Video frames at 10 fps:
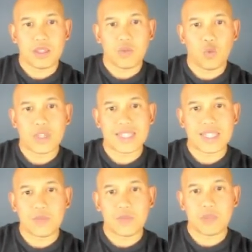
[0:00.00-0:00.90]
what
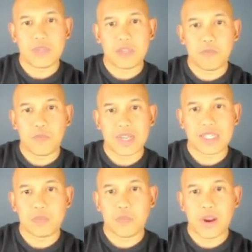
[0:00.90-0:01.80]
seems to be the
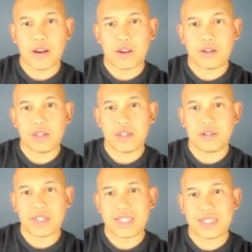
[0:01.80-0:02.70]
biggest barrier to
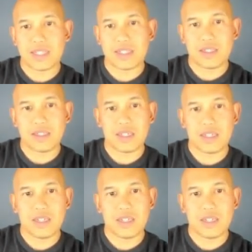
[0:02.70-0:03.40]
your consistency.